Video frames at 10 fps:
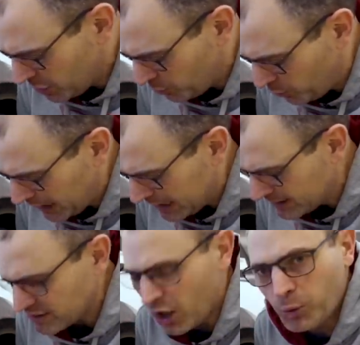The
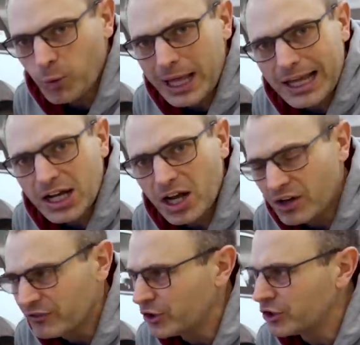wheels are well
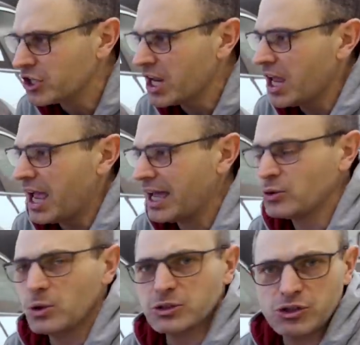covered,
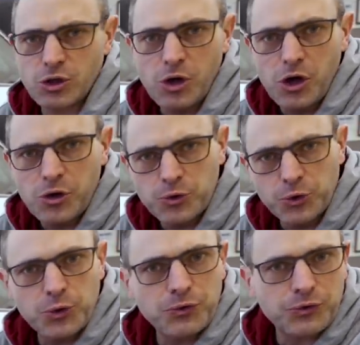and also
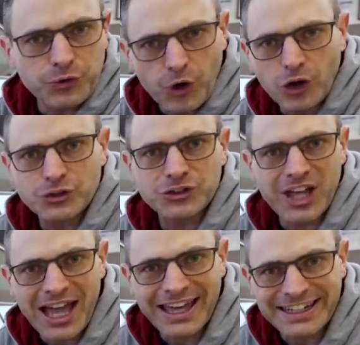roof, front
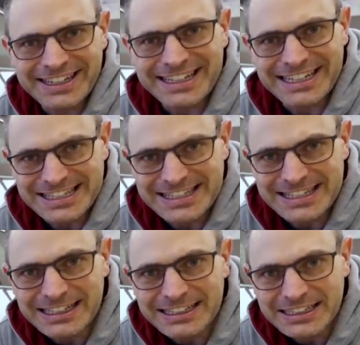and
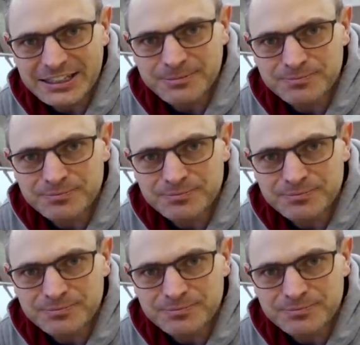inside.